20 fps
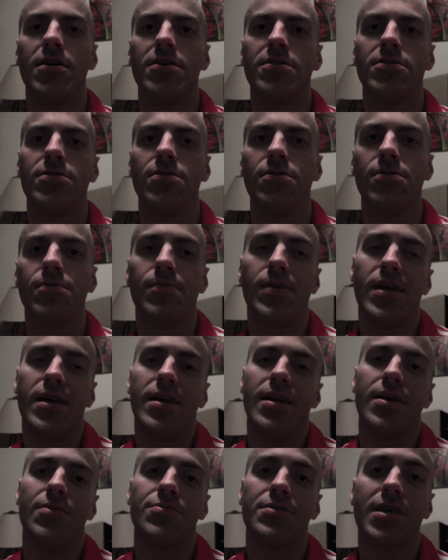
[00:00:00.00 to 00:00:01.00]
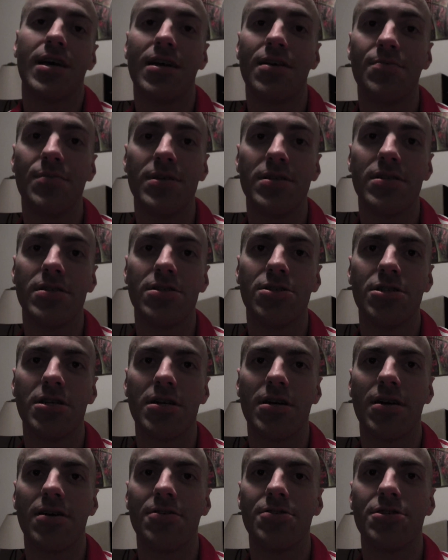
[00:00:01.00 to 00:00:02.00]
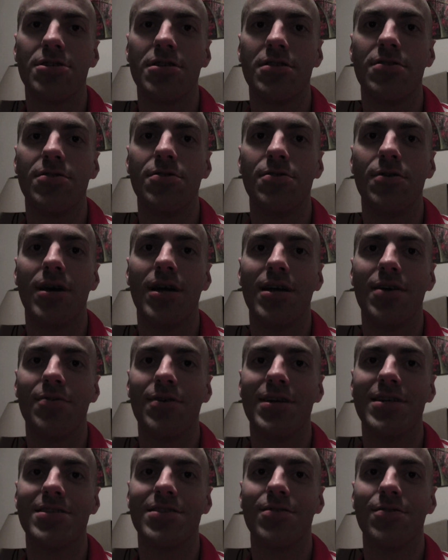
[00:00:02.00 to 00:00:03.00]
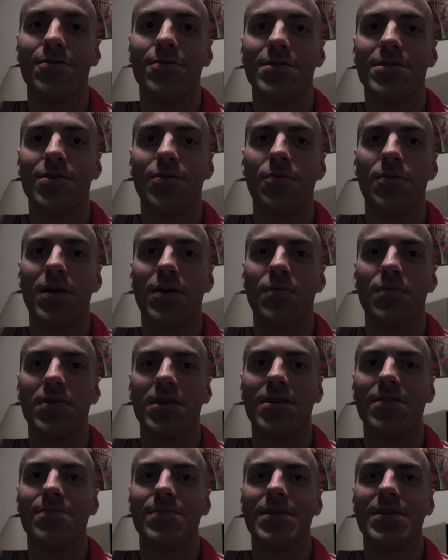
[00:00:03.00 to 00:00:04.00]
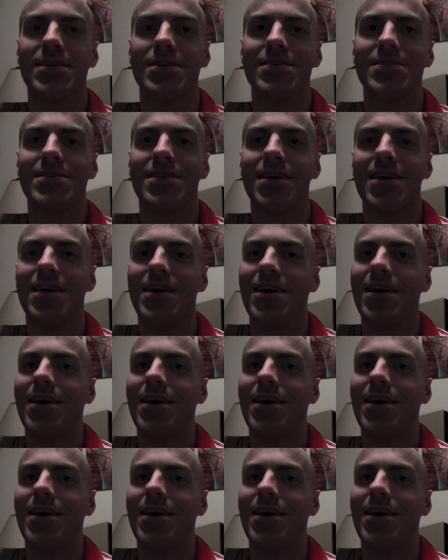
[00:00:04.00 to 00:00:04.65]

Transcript: So, and I was kind of missing Shakeology too anyway, so it was a win-win because